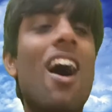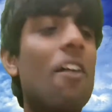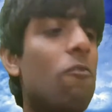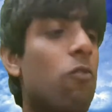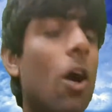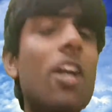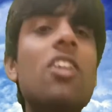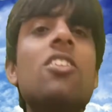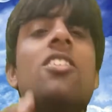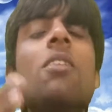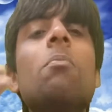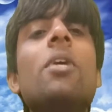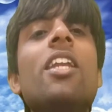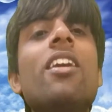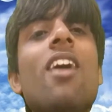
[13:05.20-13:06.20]
What is the
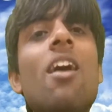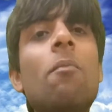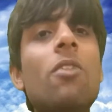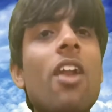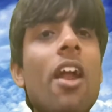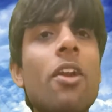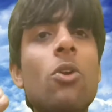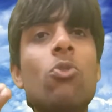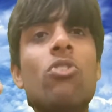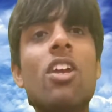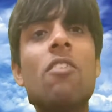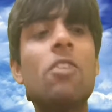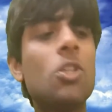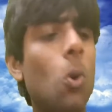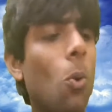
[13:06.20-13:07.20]
meaning I am trying to
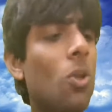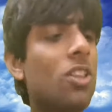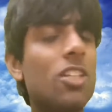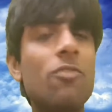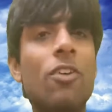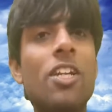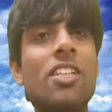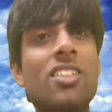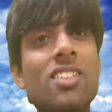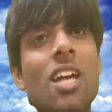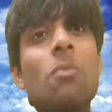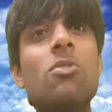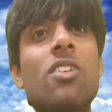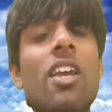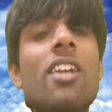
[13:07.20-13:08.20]
say with all the funny things I
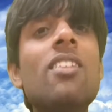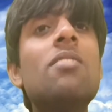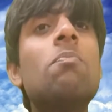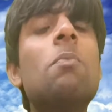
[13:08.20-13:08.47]
am saying?